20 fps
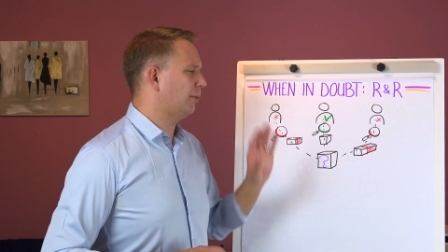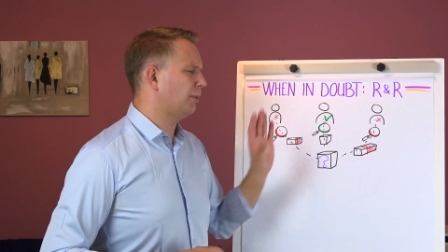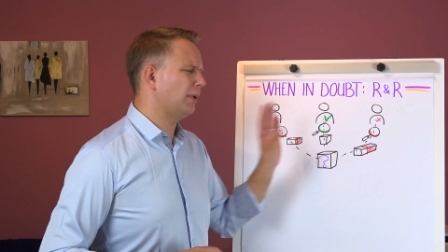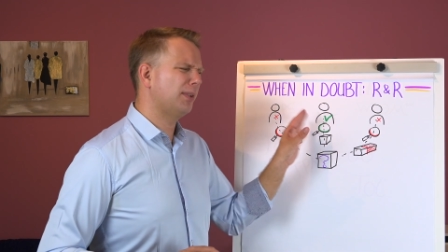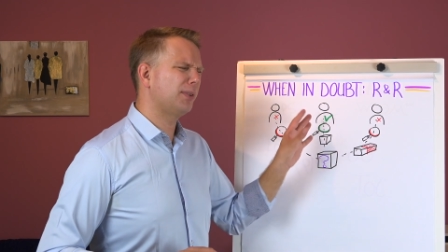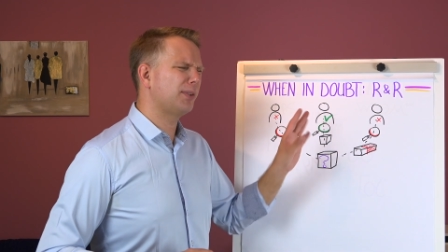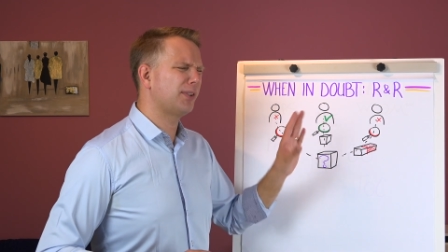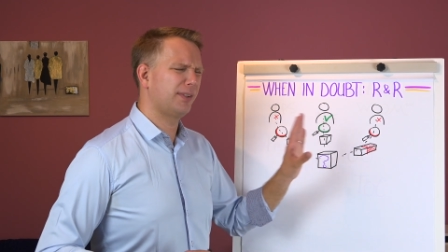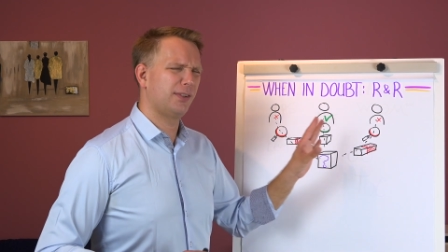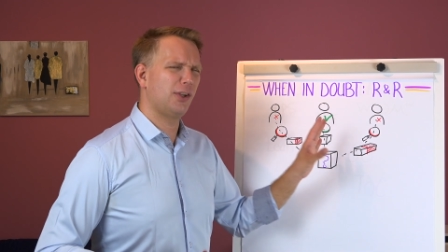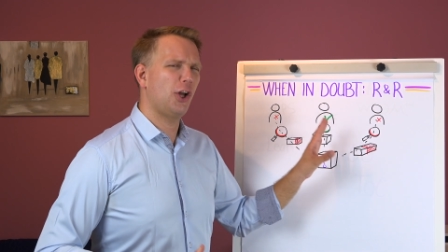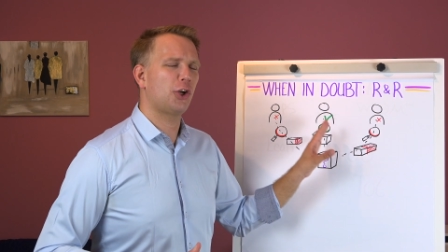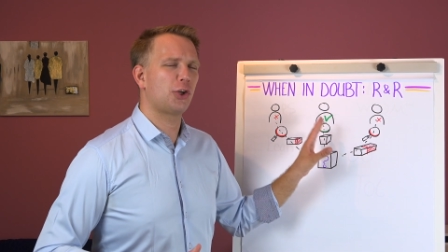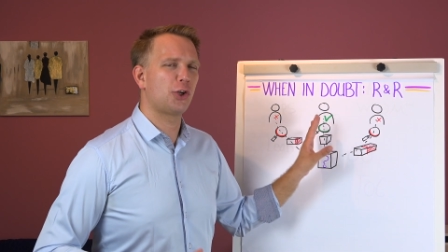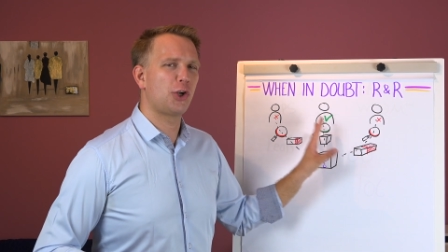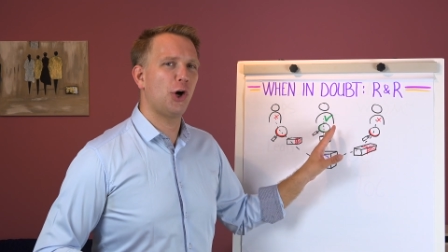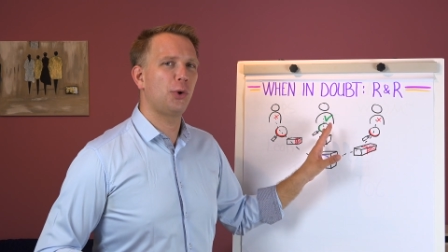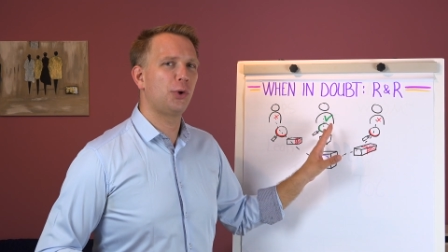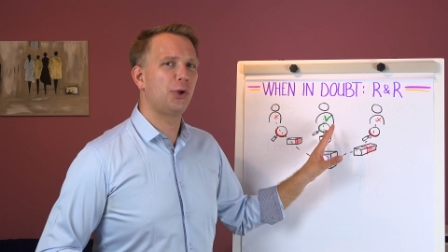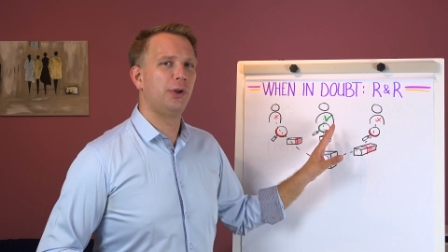I'll not
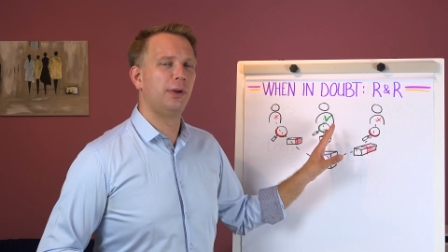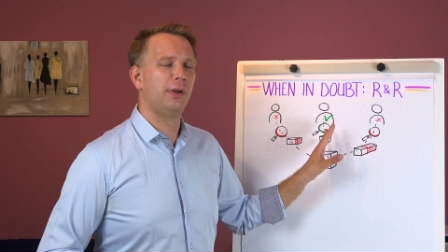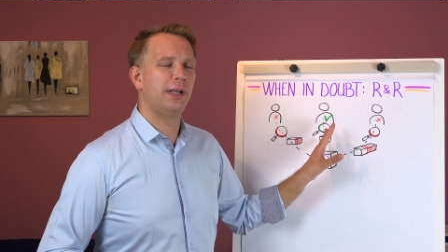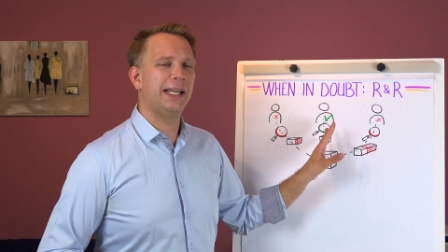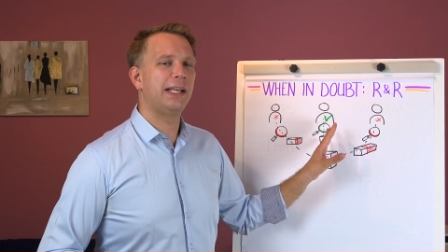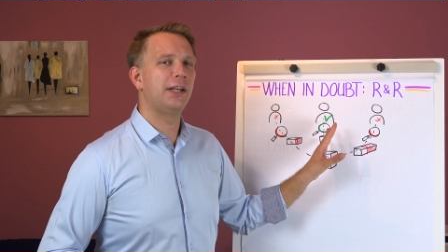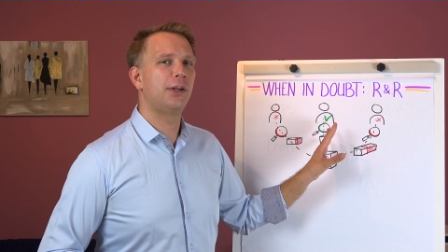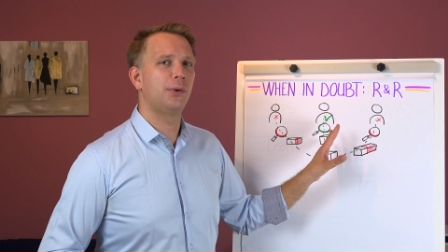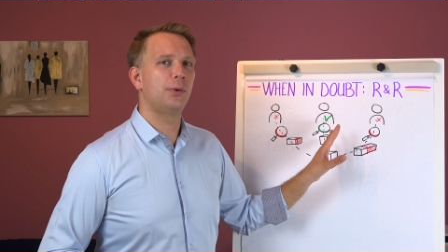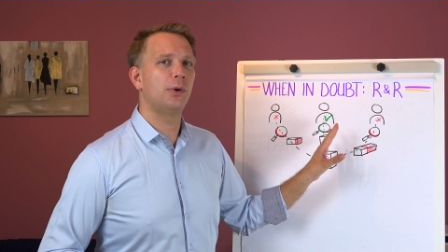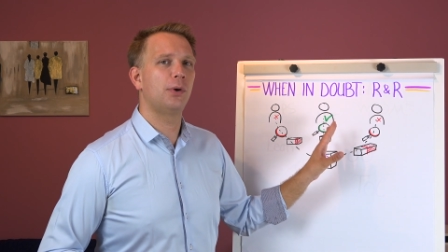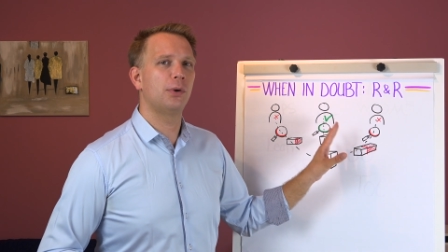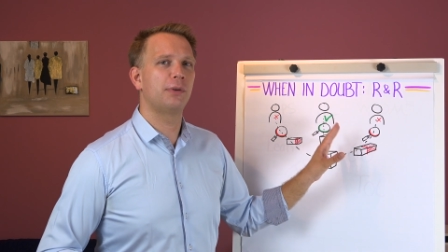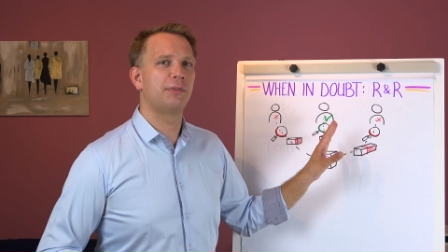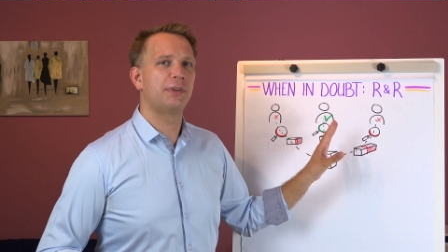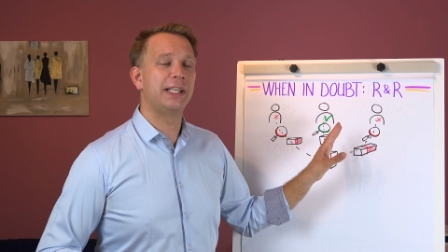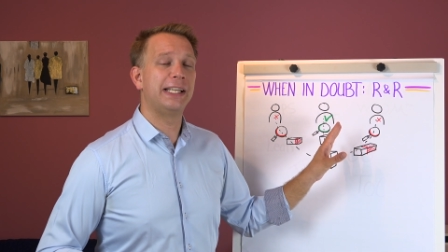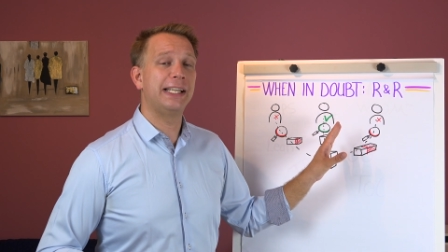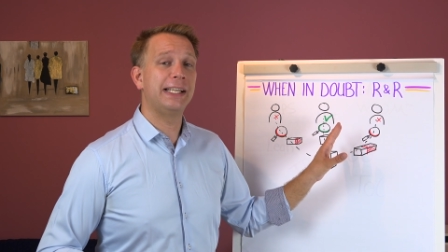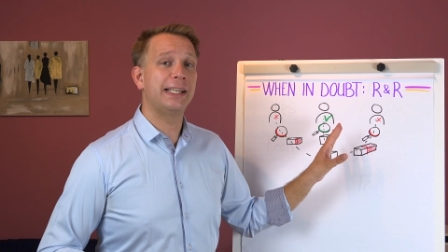go into all of
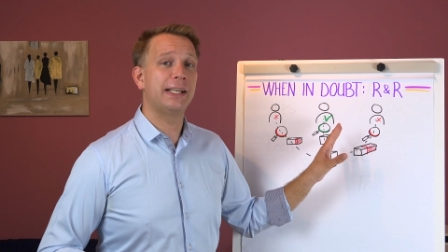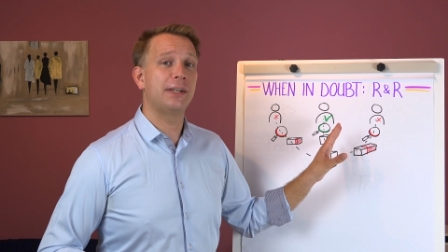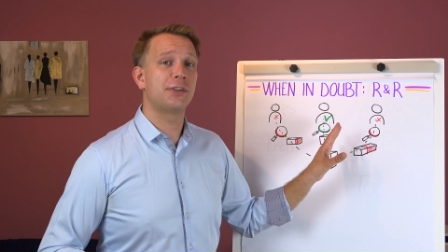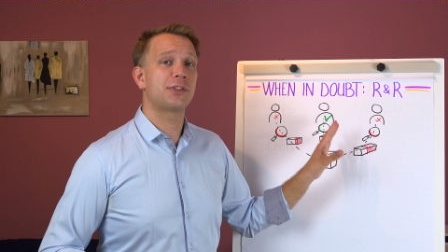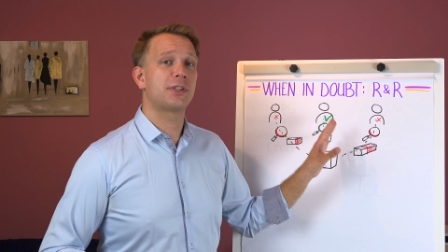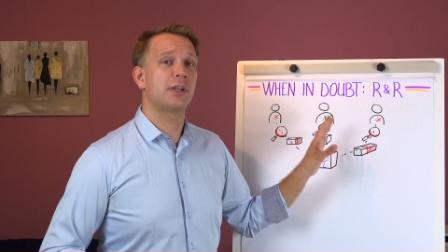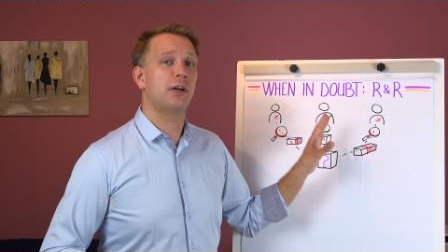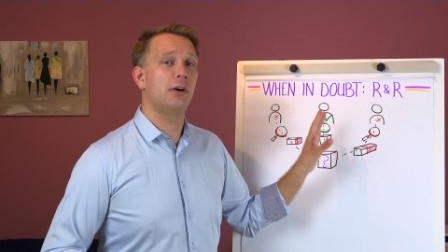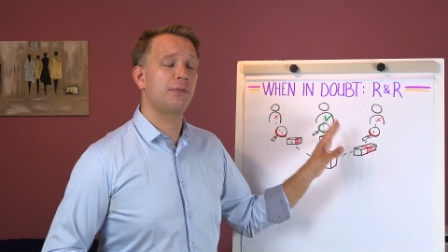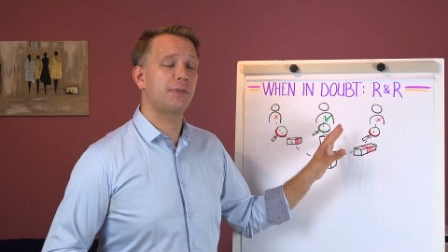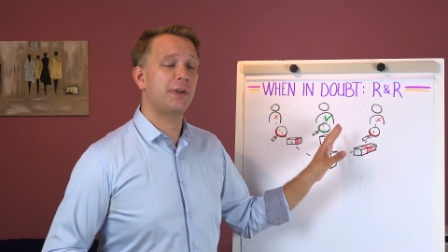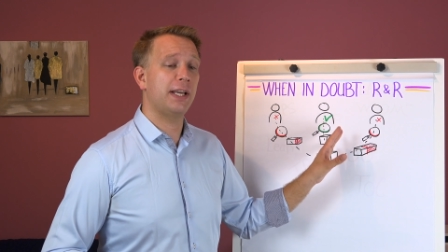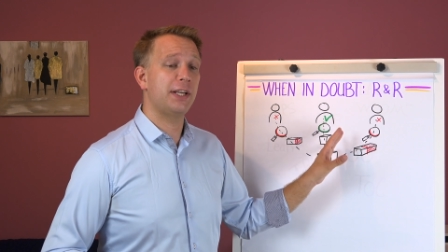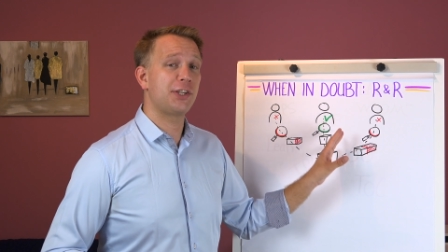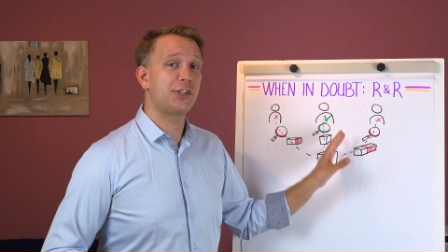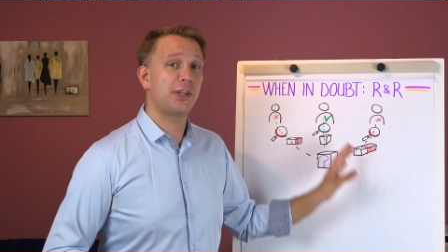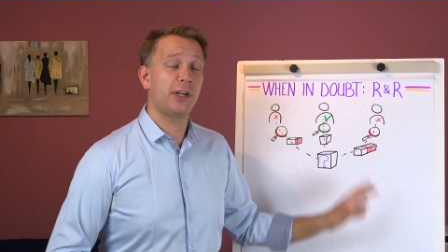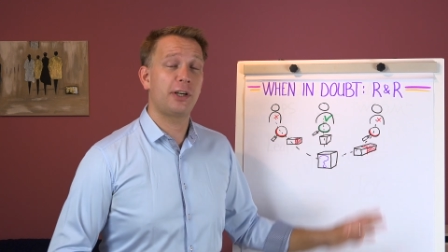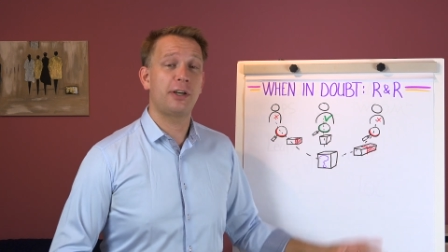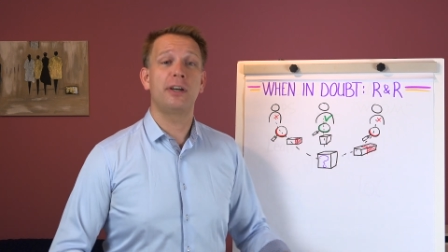the details of
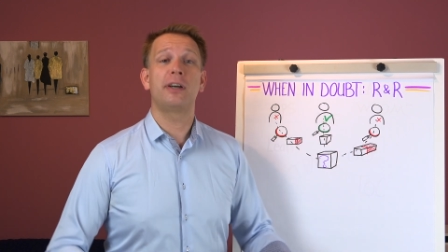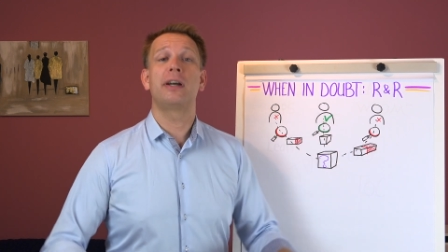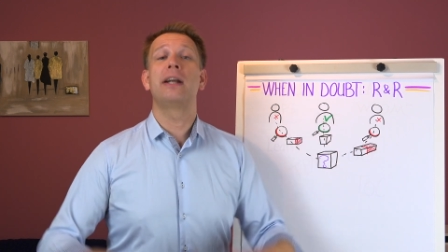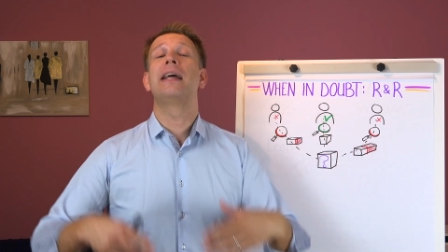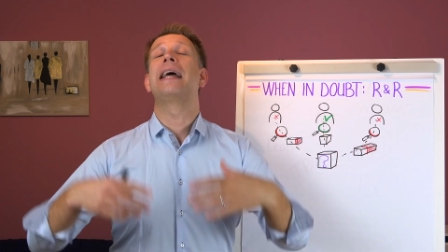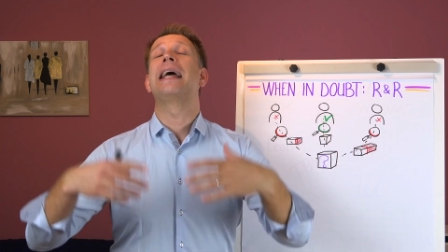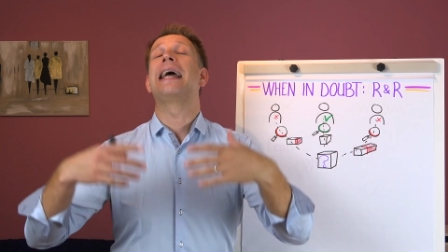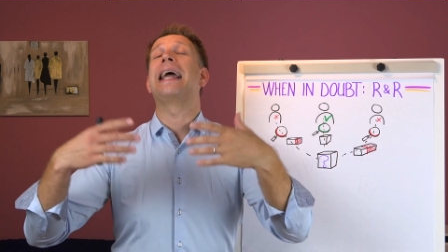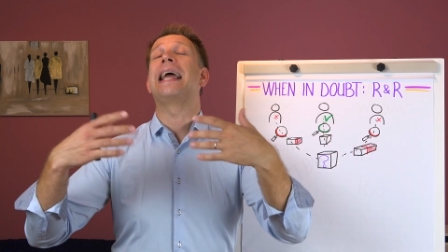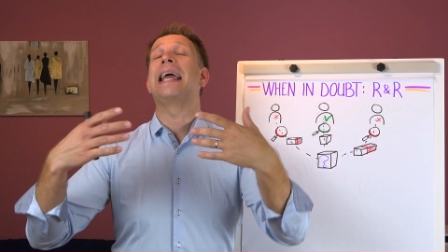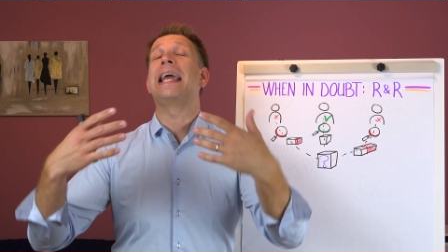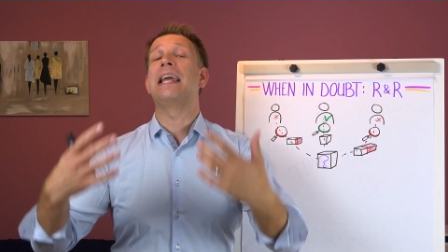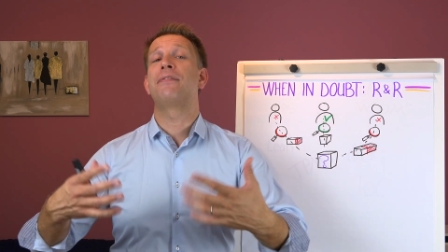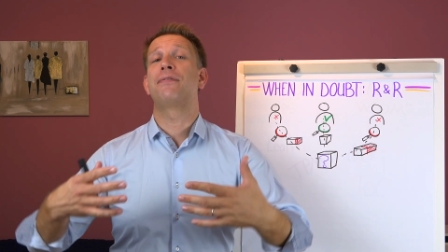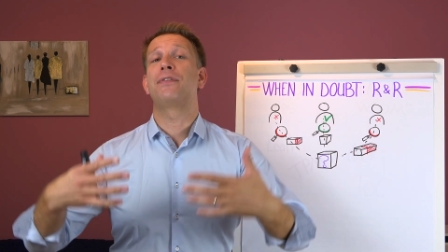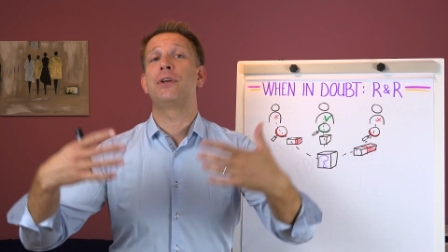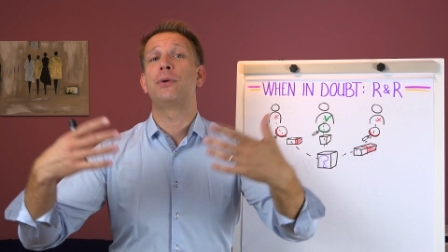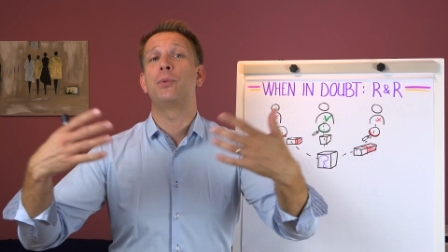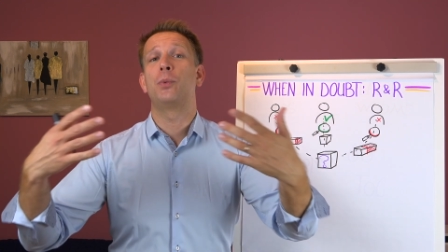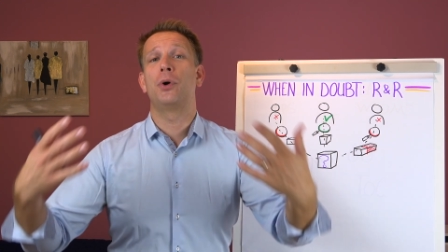Gauge R&R
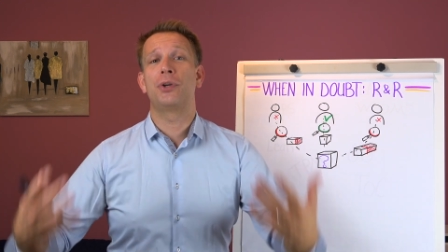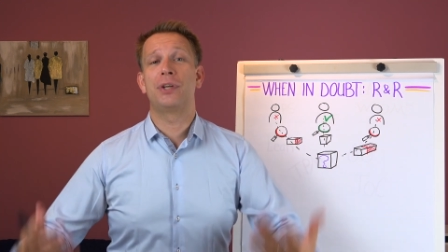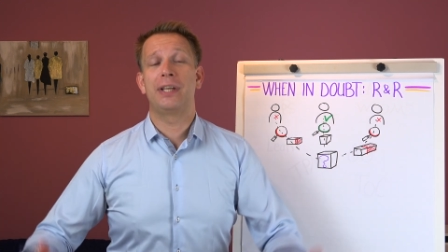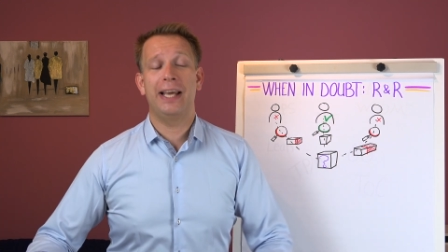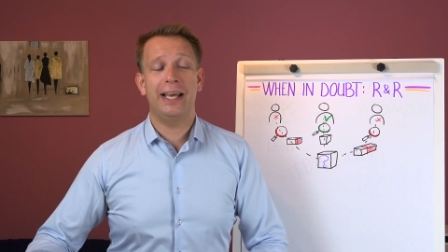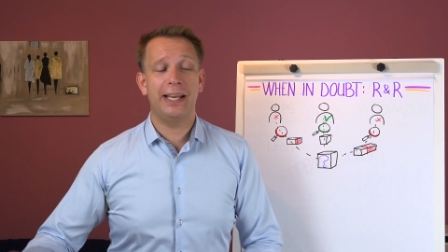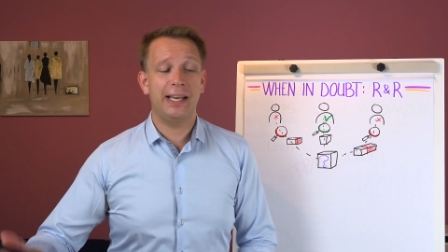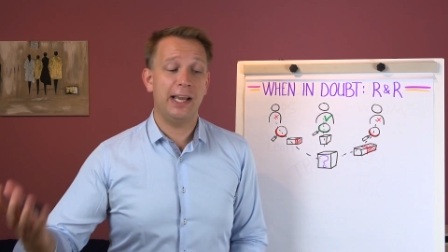if you want that.